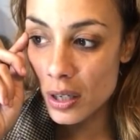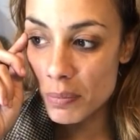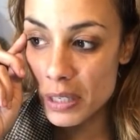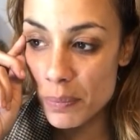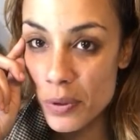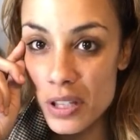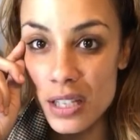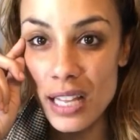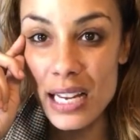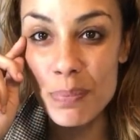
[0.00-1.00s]
people that
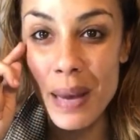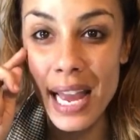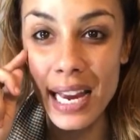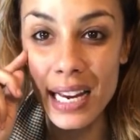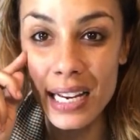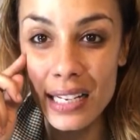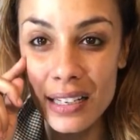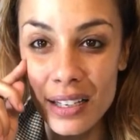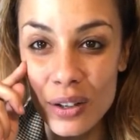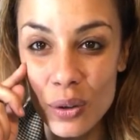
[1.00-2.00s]
like pain
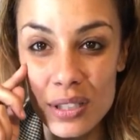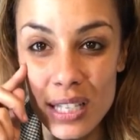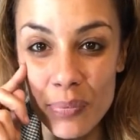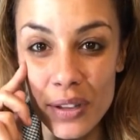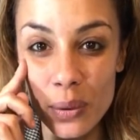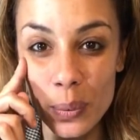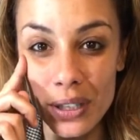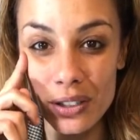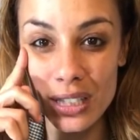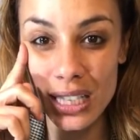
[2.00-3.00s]
or something
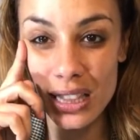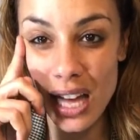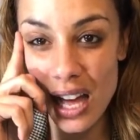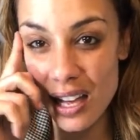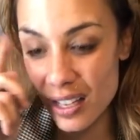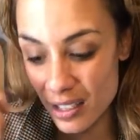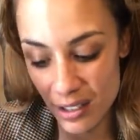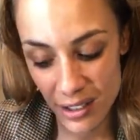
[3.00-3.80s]
weird like that.